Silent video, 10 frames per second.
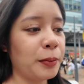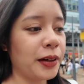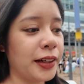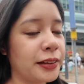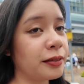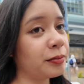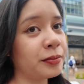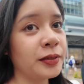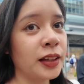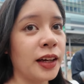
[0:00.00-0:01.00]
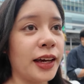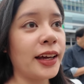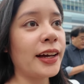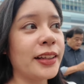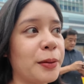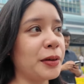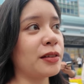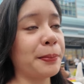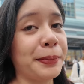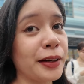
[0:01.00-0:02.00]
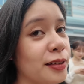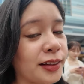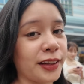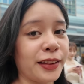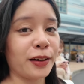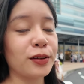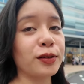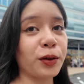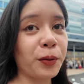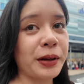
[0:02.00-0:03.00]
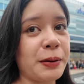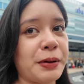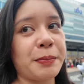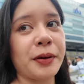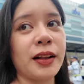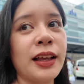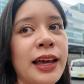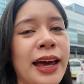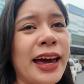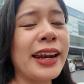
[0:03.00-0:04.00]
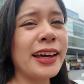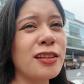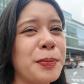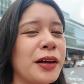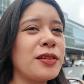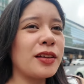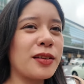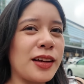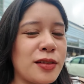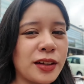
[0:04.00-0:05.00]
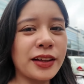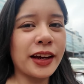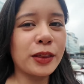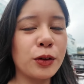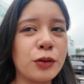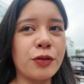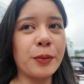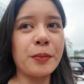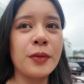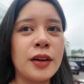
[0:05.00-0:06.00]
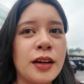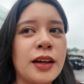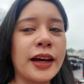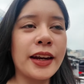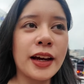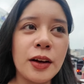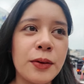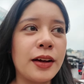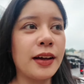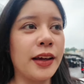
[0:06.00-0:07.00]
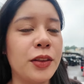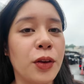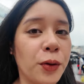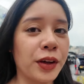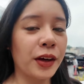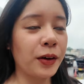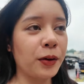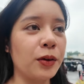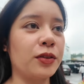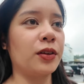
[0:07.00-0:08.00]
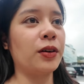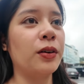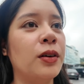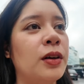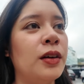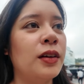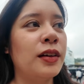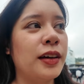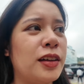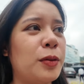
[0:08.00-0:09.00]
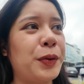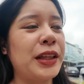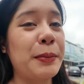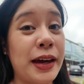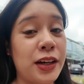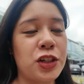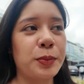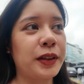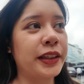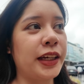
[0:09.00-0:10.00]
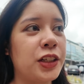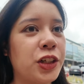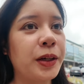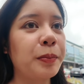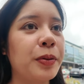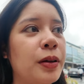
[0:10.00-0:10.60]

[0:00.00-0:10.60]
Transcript: But Atami is bustling, there are so many people. And I guess because it's easy to get to from Kanagawa and Tokyo, so it's a pretty manageable day trip.